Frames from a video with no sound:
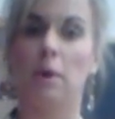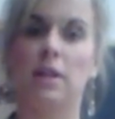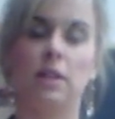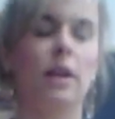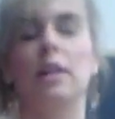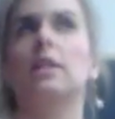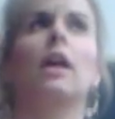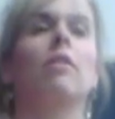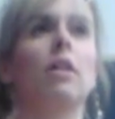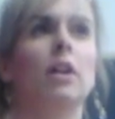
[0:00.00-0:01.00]
but it's
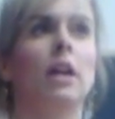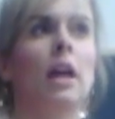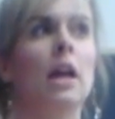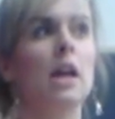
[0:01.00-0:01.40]
got a very